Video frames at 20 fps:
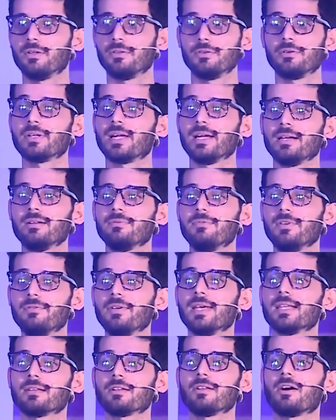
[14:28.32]
No, right? We
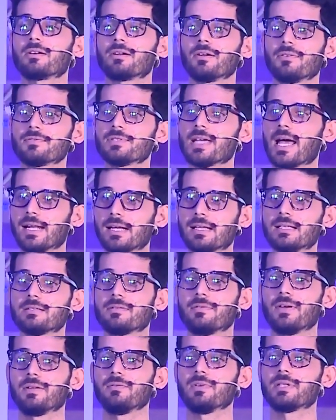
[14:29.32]
face a lot of
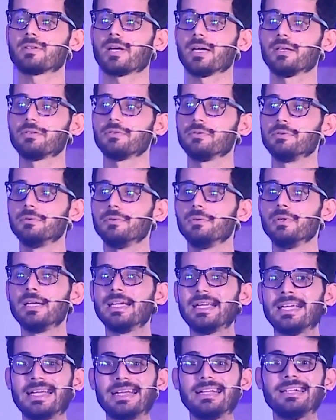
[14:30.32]
challenge when we try to
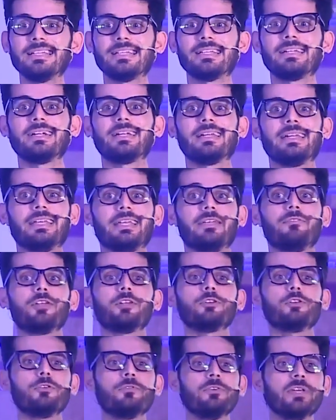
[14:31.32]
integrate,
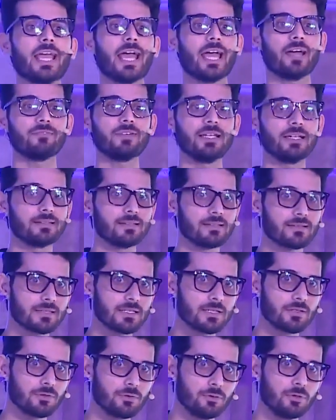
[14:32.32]
even though we have the
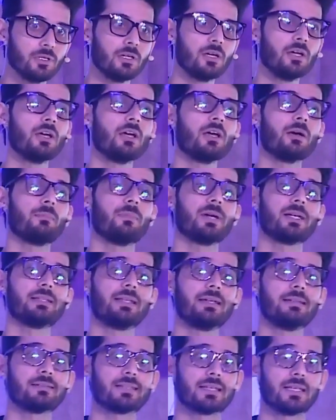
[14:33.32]
existing tool, but
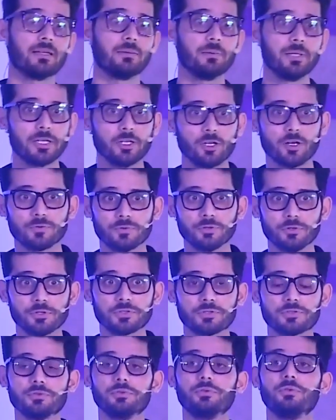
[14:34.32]
the scalability of
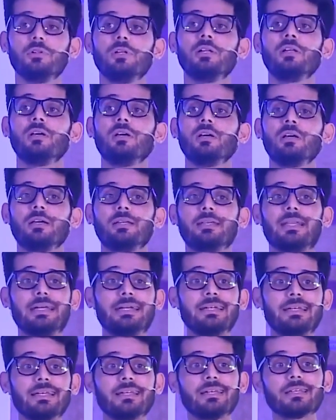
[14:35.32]
those tools, the
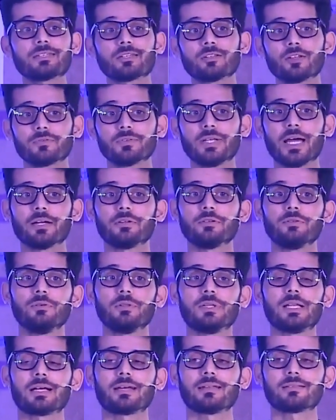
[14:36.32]
integration of that tool,
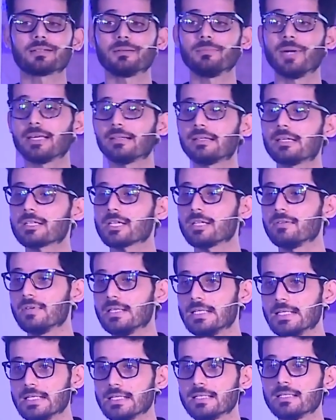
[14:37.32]
the customization we
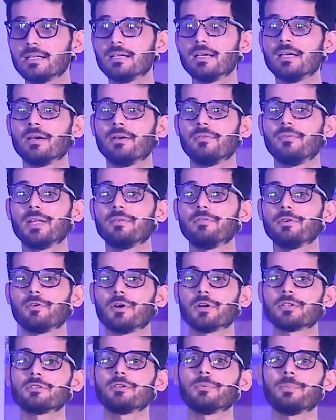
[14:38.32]
need when we
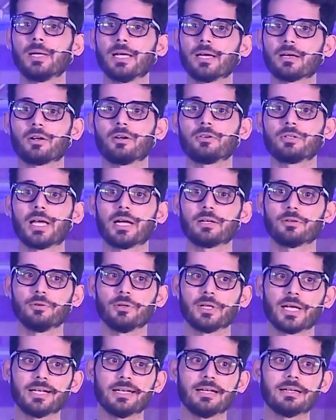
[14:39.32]
want to play around that
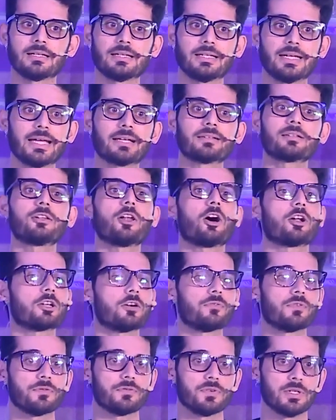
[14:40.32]
tool, it takes a lot
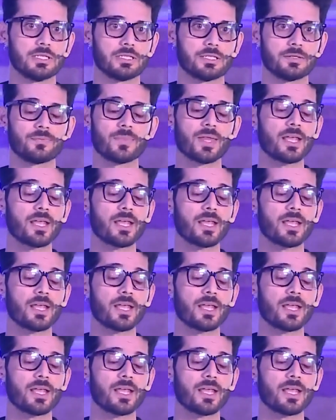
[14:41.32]
of effort.